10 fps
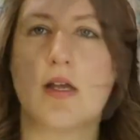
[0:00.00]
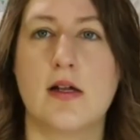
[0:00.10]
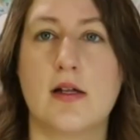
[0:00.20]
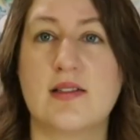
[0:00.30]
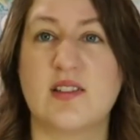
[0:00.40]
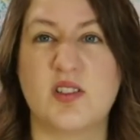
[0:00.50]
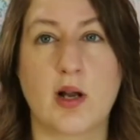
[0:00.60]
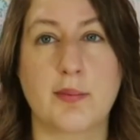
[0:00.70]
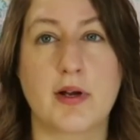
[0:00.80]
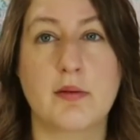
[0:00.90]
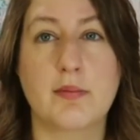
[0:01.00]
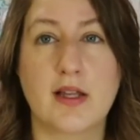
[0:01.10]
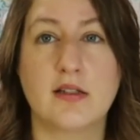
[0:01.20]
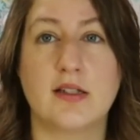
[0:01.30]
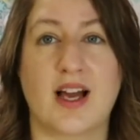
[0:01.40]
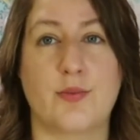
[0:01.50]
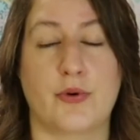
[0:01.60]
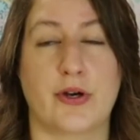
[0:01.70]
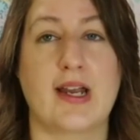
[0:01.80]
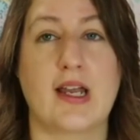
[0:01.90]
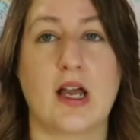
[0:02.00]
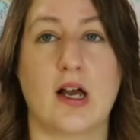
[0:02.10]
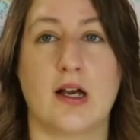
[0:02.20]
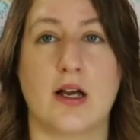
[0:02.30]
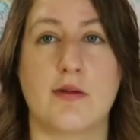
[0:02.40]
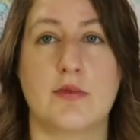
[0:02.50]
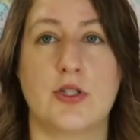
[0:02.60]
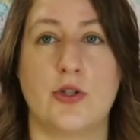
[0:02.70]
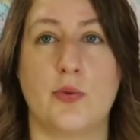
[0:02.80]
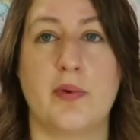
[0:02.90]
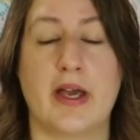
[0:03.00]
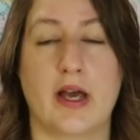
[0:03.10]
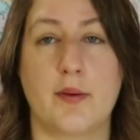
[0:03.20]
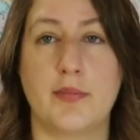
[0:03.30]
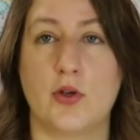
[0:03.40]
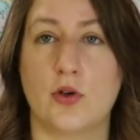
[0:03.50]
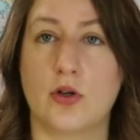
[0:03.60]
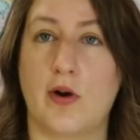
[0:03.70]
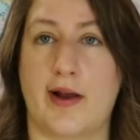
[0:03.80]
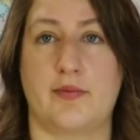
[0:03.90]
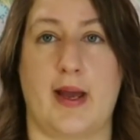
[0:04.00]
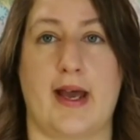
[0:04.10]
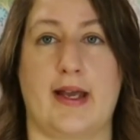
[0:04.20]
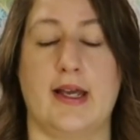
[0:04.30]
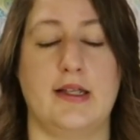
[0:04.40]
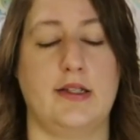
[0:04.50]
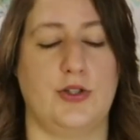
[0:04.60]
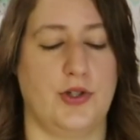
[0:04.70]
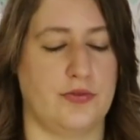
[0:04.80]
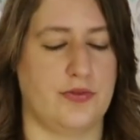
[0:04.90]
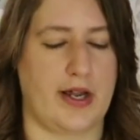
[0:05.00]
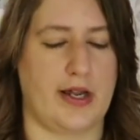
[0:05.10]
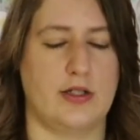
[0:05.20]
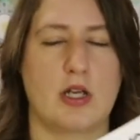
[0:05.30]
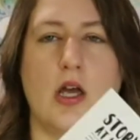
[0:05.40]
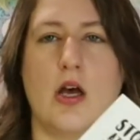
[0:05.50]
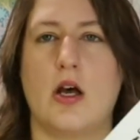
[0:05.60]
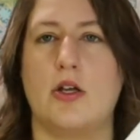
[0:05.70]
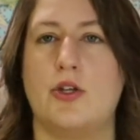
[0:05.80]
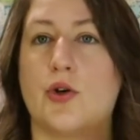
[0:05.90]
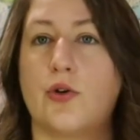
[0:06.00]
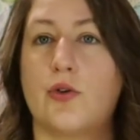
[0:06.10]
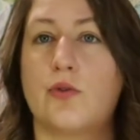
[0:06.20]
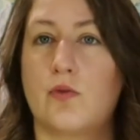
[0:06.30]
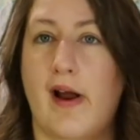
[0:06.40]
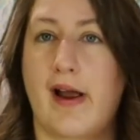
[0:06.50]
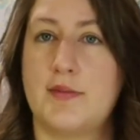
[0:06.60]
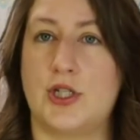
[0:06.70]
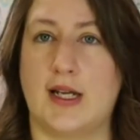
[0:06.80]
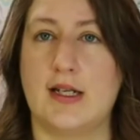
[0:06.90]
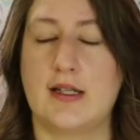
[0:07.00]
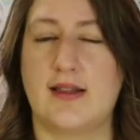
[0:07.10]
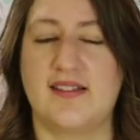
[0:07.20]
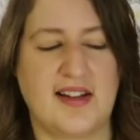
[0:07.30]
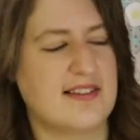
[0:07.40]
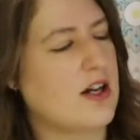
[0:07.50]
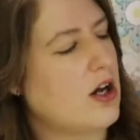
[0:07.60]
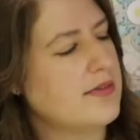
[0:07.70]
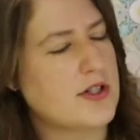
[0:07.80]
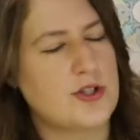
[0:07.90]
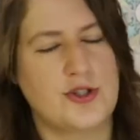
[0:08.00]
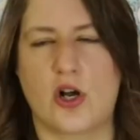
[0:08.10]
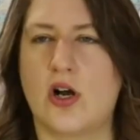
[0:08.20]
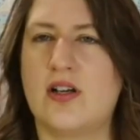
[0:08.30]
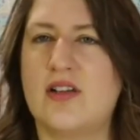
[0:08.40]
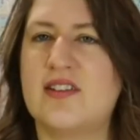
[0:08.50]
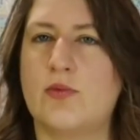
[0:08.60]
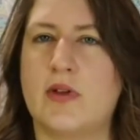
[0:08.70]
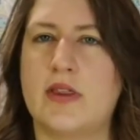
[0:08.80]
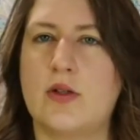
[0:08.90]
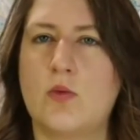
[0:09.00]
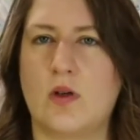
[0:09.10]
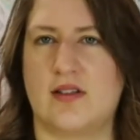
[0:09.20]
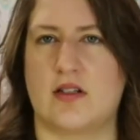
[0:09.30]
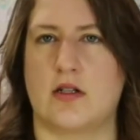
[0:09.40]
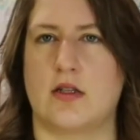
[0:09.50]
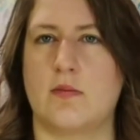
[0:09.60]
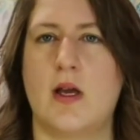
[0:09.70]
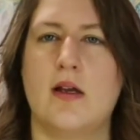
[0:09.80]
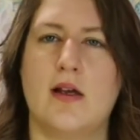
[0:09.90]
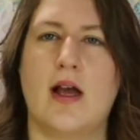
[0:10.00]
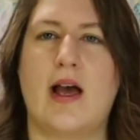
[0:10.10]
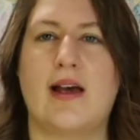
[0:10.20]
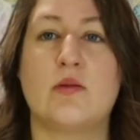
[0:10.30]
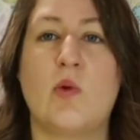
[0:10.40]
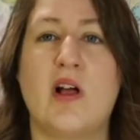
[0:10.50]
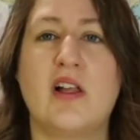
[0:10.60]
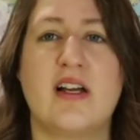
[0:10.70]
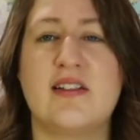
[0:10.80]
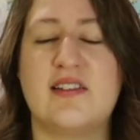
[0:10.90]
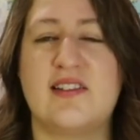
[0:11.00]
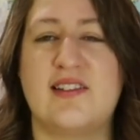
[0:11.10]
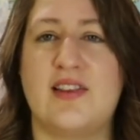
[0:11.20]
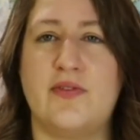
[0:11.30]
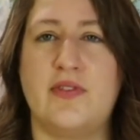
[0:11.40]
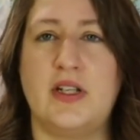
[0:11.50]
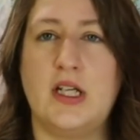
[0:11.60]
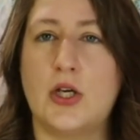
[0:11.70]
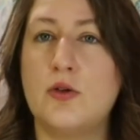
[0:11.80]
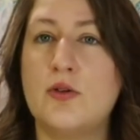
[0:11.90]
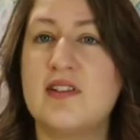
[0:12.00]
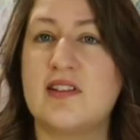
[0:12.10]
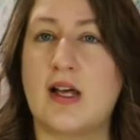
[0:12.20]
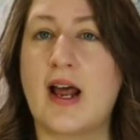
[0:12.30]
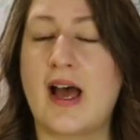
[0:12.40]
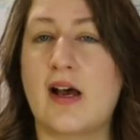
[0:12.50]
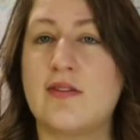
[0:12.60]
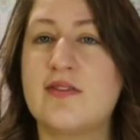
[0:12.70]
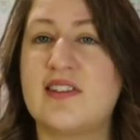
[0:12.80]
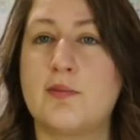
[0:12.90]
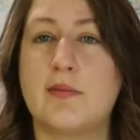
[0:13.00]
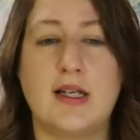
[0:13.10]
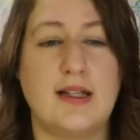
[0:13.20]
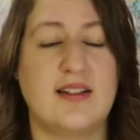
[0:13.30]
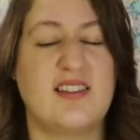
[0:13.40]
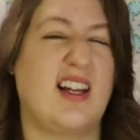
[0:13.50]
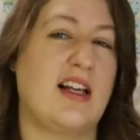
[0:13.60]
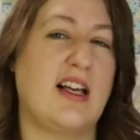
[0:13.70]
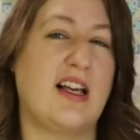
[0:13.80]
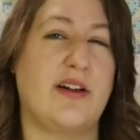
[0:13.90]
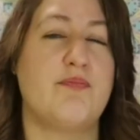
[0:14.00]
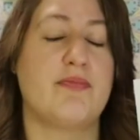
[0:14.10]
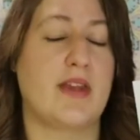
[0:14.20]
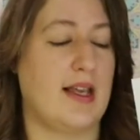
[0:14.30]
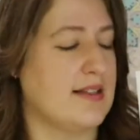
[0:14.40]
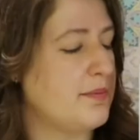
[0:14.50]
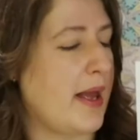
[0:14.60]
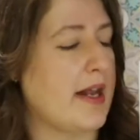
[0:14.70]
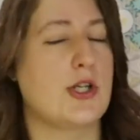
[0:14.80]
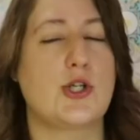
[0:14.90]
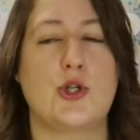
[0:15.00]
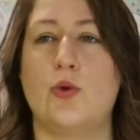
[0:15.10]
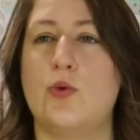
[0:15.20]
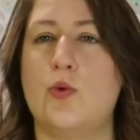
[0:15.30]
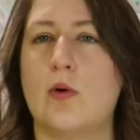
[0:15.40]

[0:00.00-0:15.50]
So stop on by the library to pick up your craft packet, and you'll find your rhyme sheet. This has all of our songs with the words on them, as well as the videos that have somebody singing in Spanish who